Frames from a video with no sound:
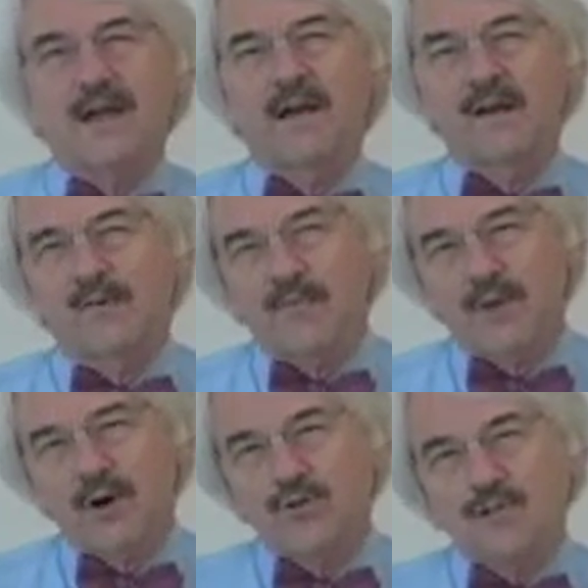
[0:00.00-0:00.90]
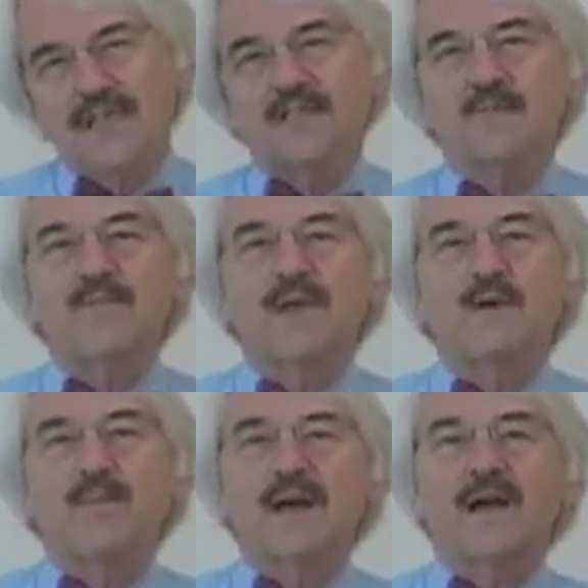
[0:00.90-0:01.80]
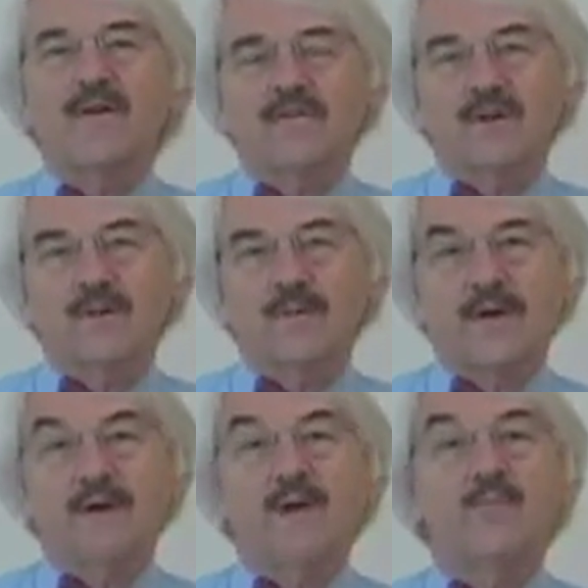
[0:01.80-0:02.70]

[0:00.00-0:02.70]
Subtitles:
a new approach, and something you may not have thought about,